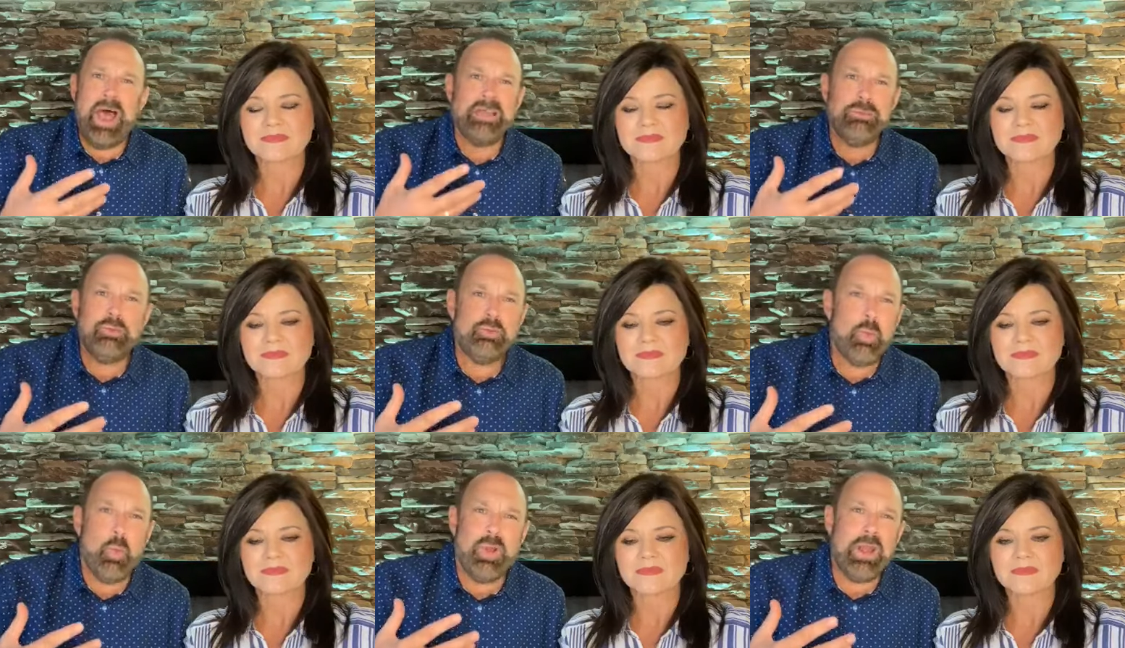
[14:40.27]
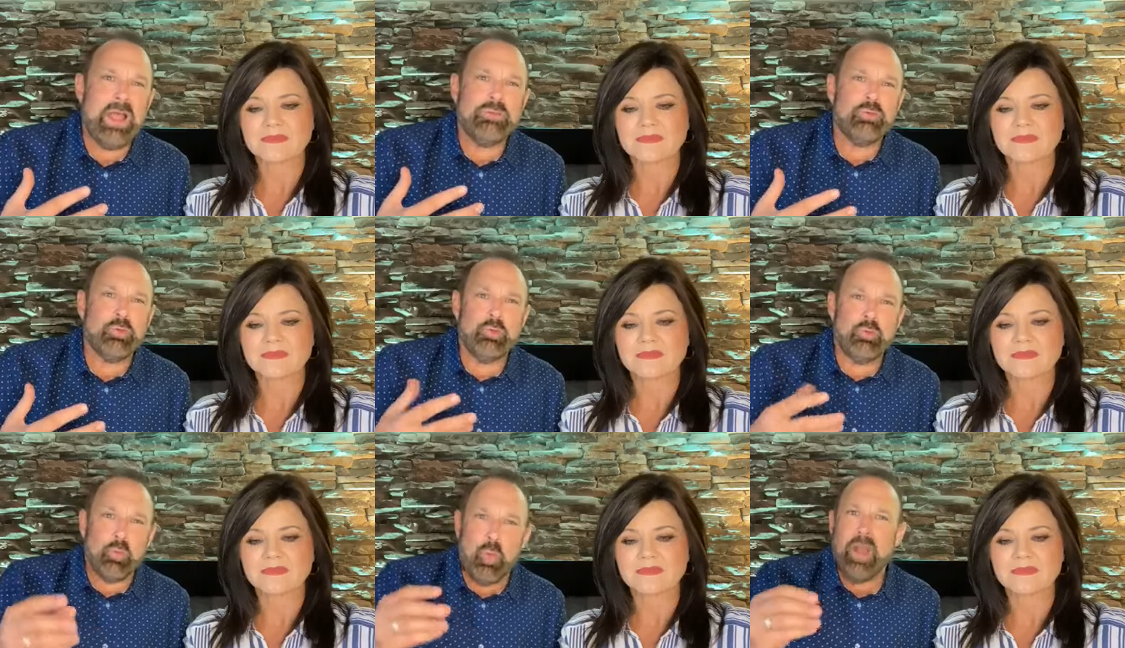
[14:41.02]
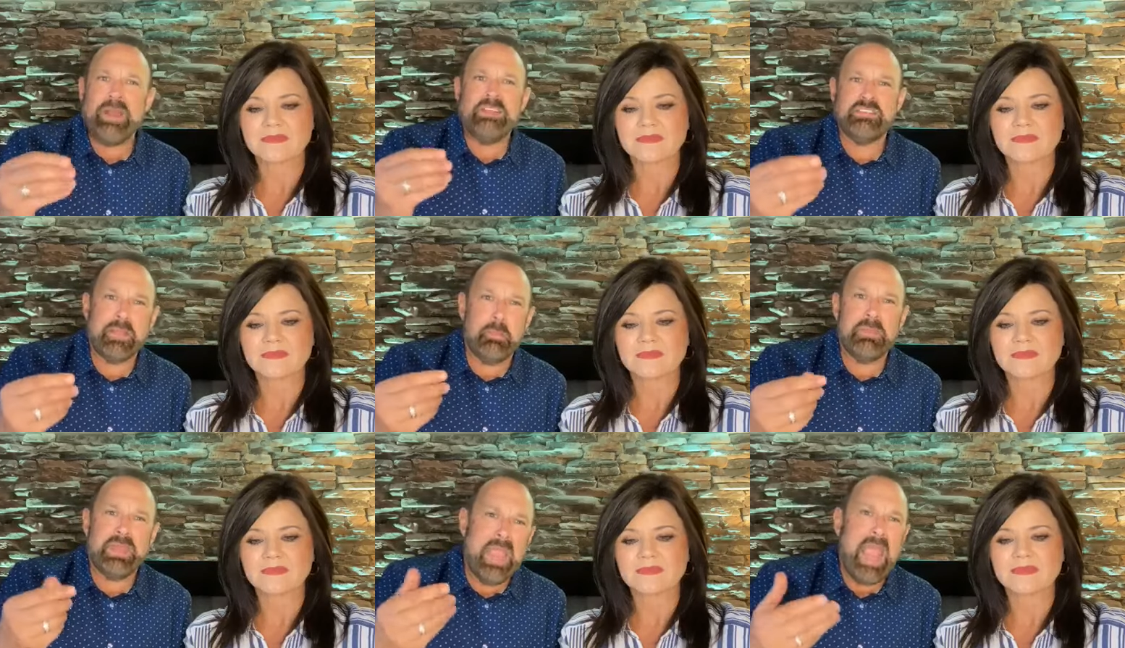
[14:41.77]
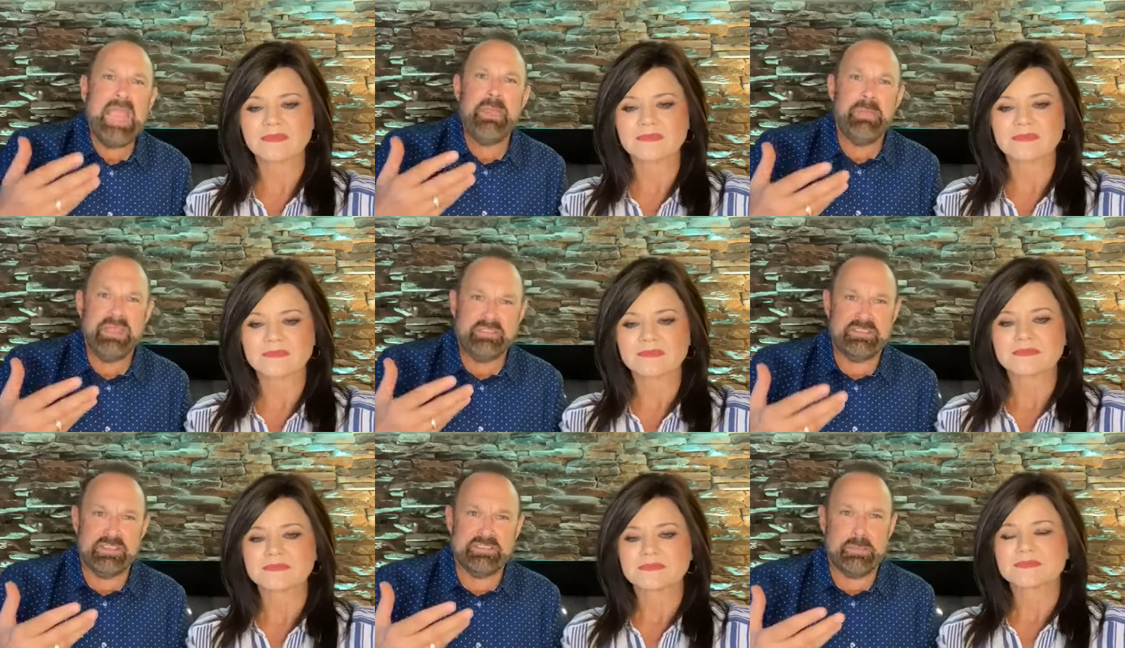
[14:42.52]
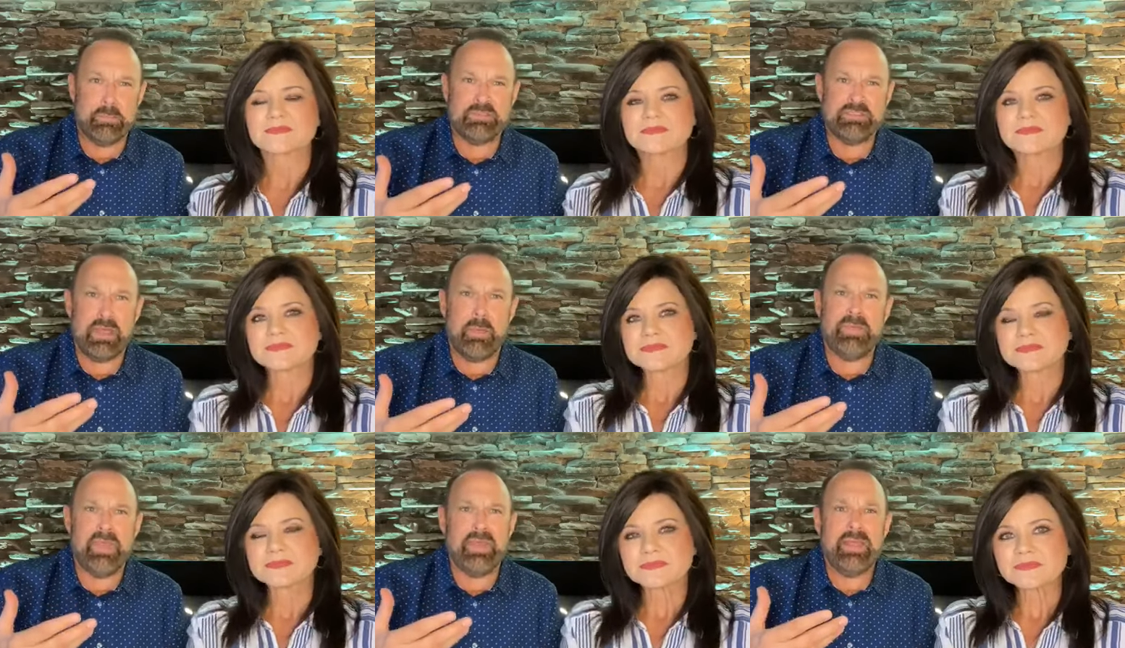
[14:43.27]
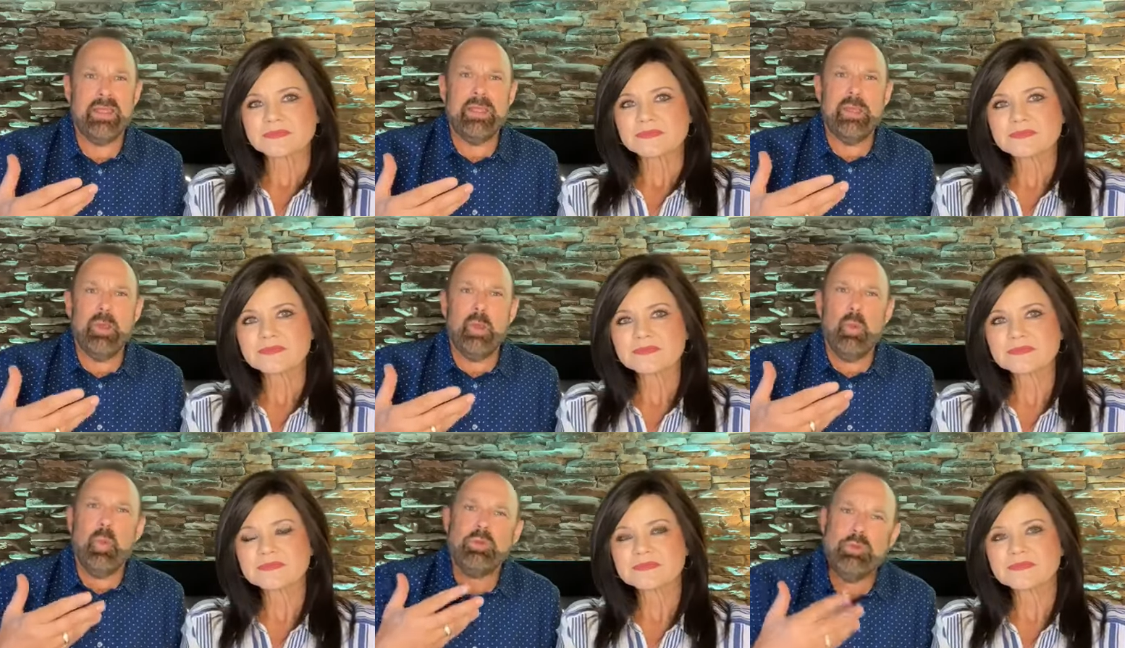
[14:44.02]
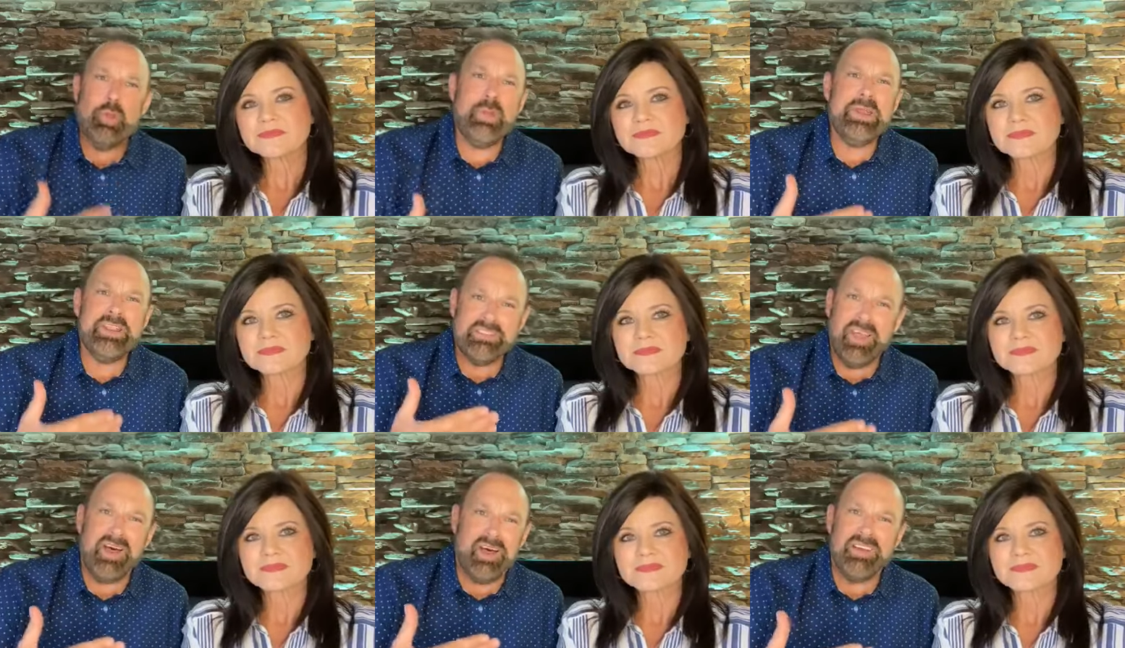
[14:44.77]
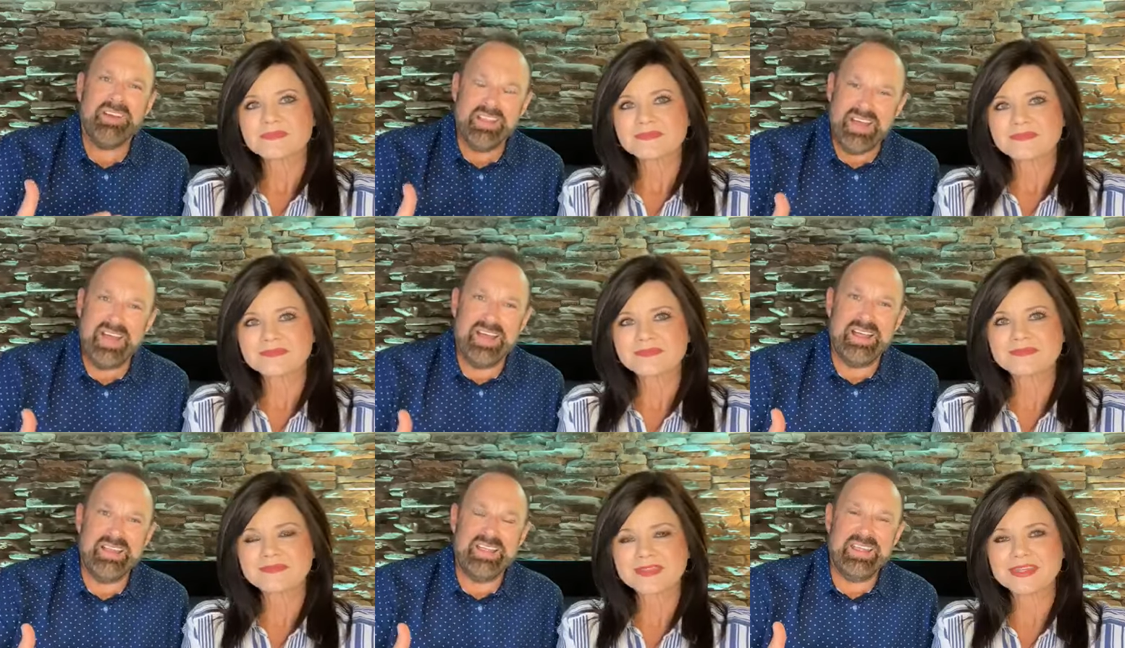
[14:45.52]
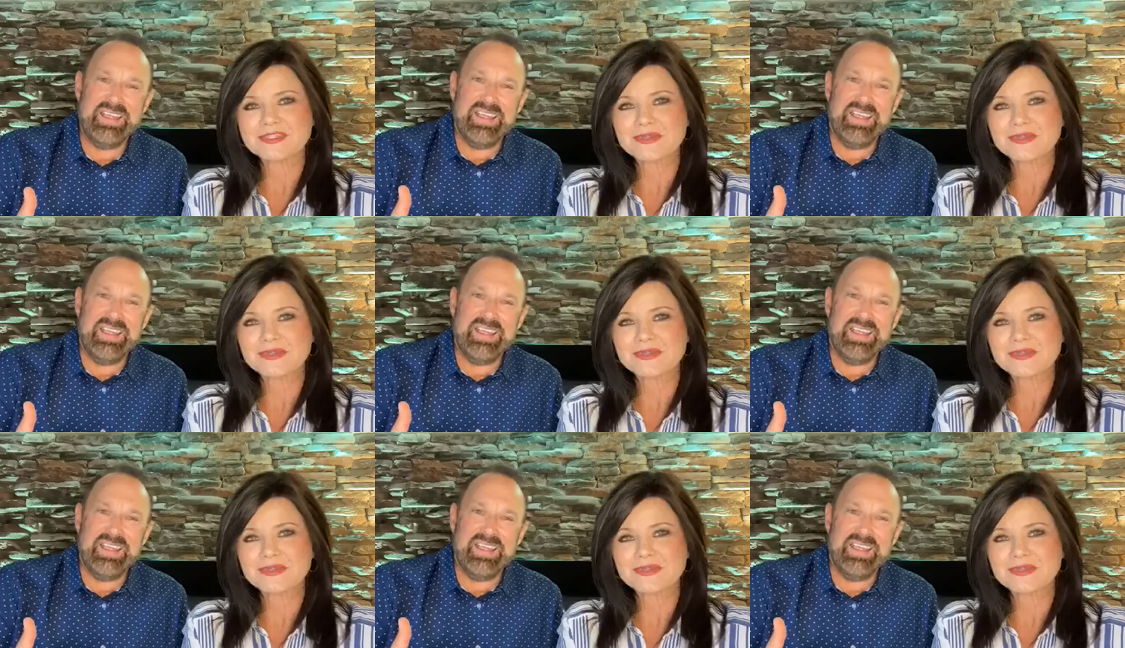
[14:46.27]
Speaker 1: We're not, we're not running some gaming system or something. We're doing it to honor God.